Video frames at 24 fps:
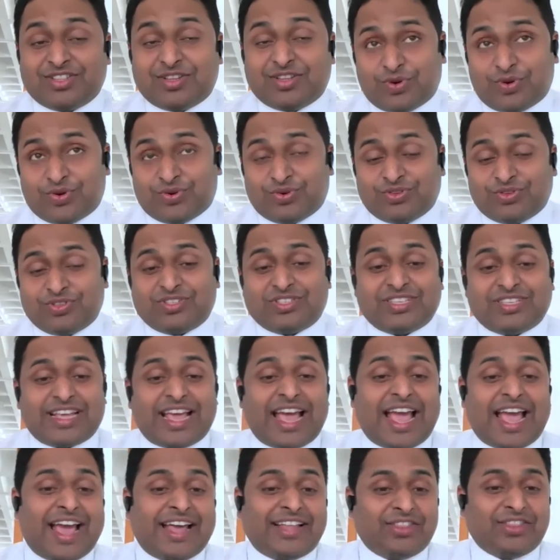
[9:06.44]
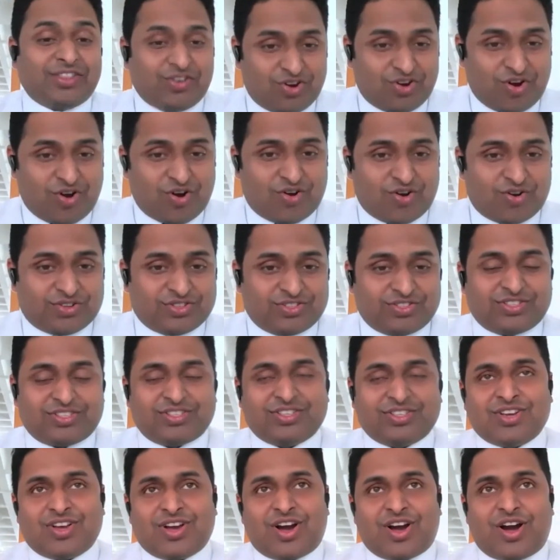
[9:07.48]
the pros and the cons
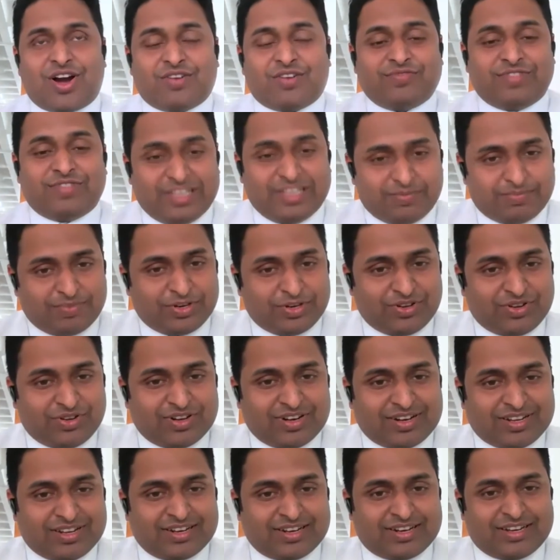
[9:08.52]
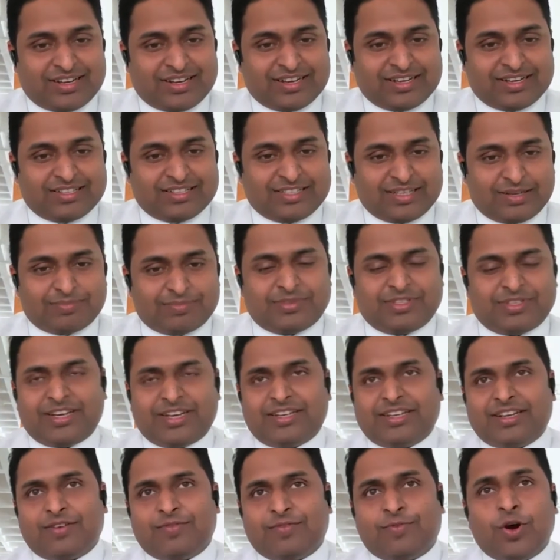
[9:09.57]
of this particular
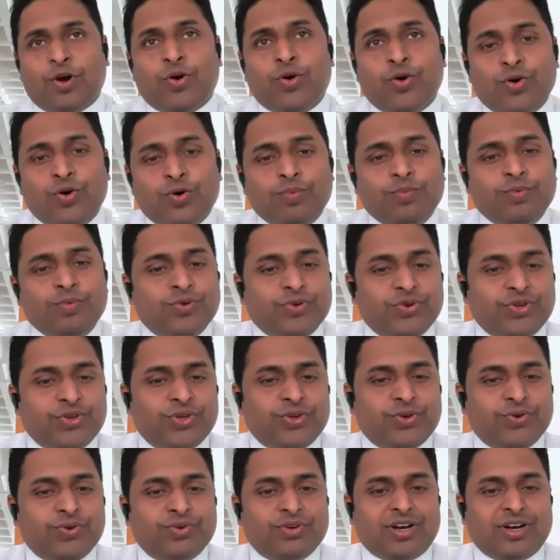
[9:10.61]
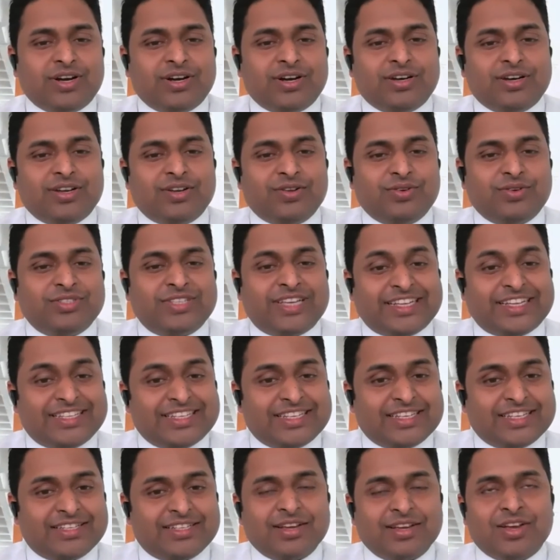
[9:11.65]
subject, for whom do you
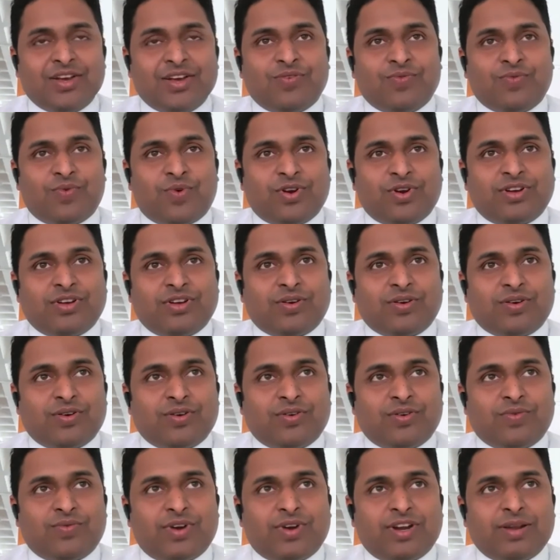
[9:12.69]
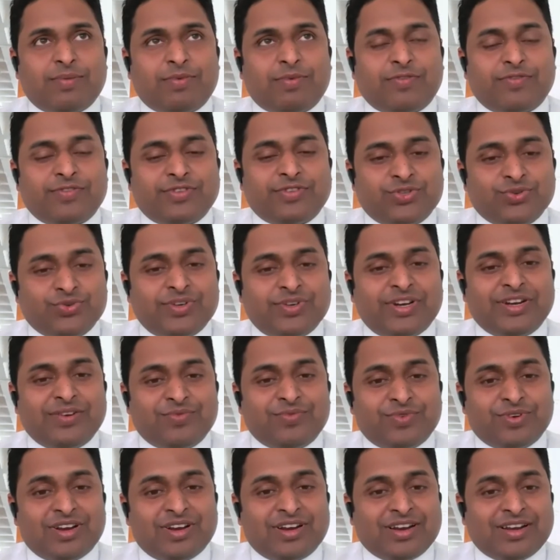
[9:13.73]
suggest what type of a student
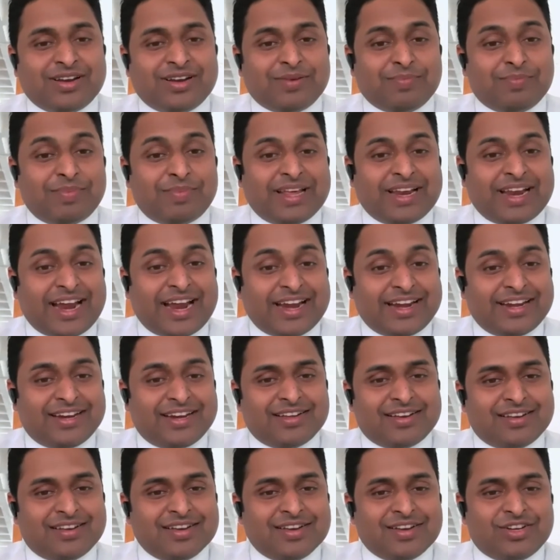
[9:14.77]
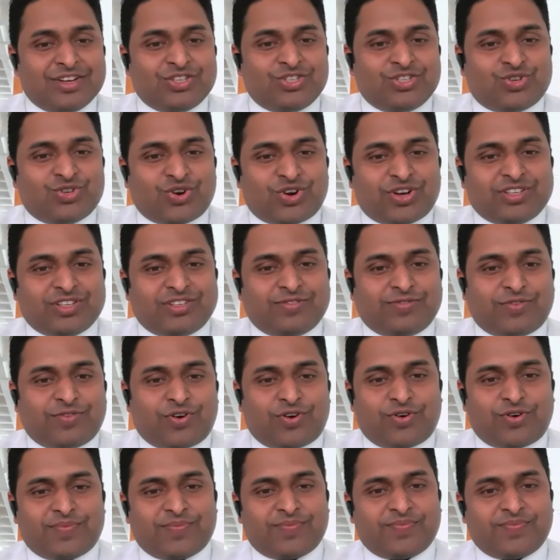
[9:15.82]
would be an ideal choice for?